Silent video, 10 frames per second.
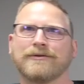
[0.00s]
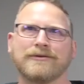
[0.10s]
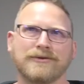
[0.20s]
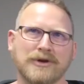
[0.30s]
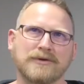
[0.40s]

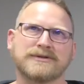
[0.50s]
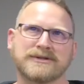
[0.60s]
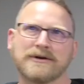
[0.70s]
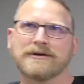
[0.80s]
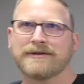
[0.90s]
knew
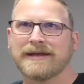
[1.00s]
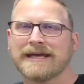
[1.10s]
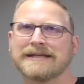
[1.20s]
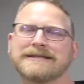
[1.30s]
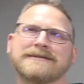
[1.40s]
certain
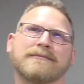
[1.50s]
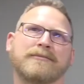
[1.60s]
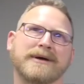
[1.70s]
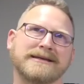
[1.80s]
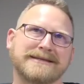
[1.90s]
things,
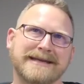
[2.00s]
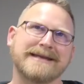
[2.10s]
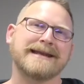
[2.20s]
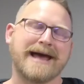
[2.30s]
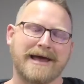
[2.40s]
but
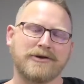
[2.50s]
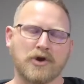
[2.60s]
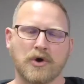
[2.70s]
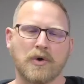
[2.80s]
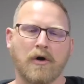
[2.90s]
did not
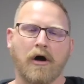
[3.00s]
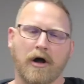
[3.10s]
know